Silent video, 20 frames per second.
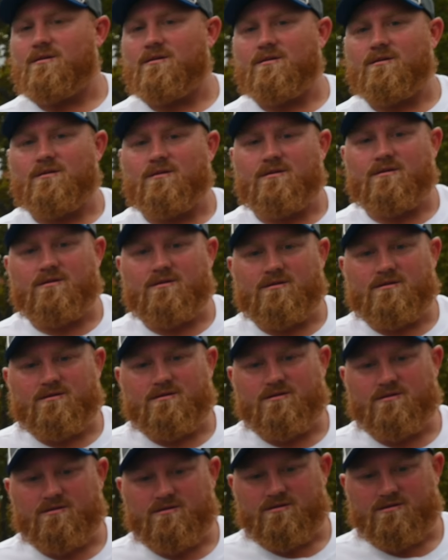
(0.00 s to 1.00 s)

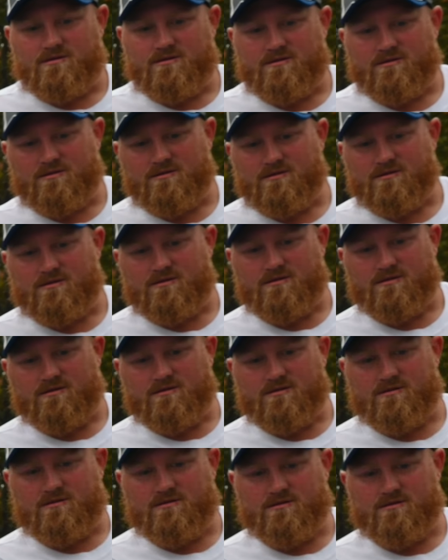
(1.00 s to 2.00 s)

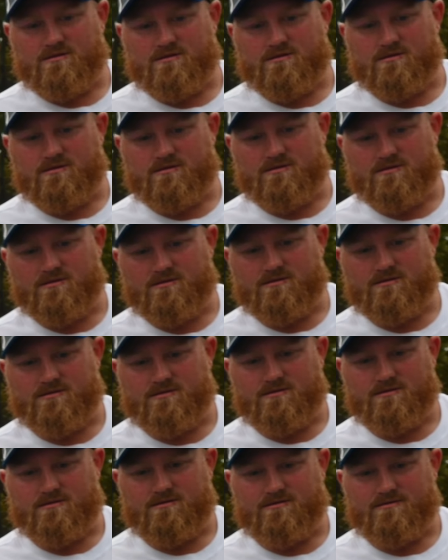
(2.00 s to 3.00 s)

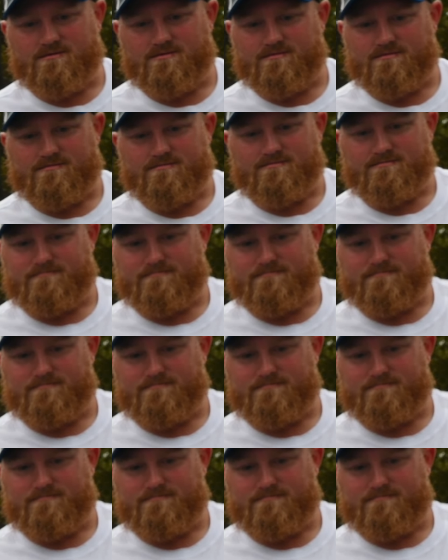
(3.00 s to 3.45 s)
No words are spoken by the person on screen.